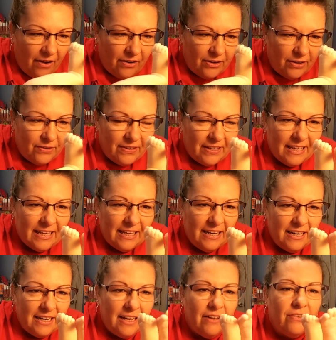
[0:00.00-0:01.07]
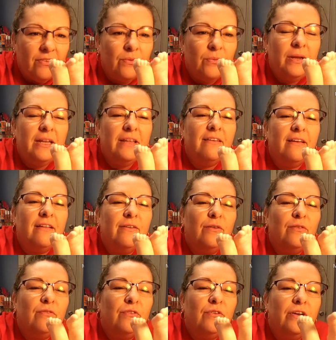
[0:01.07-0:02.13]
Are you kidding? How sweet is that
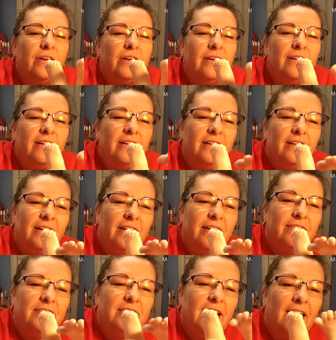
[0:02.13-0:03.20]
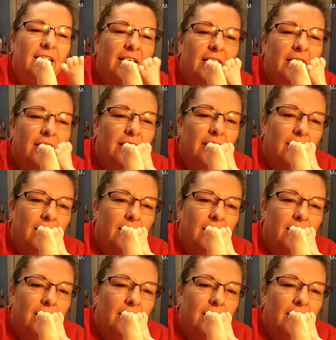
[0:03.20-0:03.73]
little foot? Look how tiny.